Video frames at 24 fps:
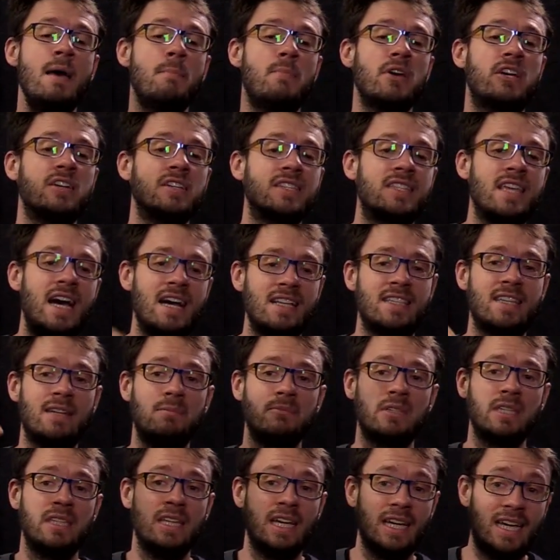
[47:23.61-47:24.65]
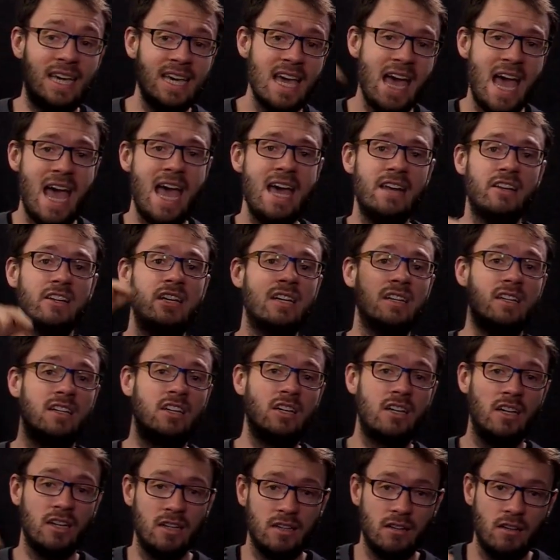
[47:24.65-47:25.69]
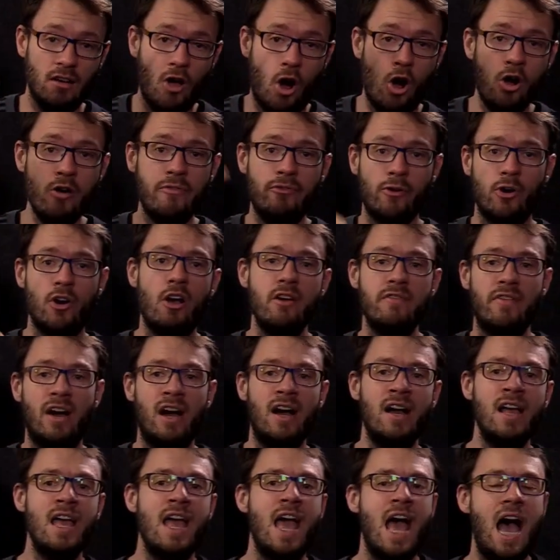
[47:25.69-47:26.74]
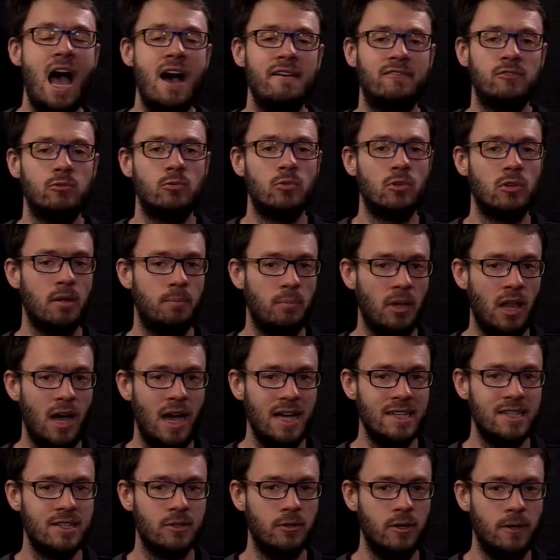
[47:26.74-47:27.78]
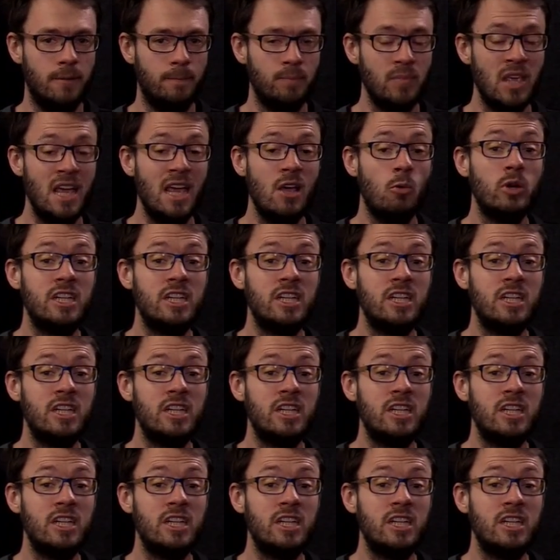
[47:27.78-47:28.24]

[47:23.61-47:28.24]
because that's something that can over and over have a rule applied to it.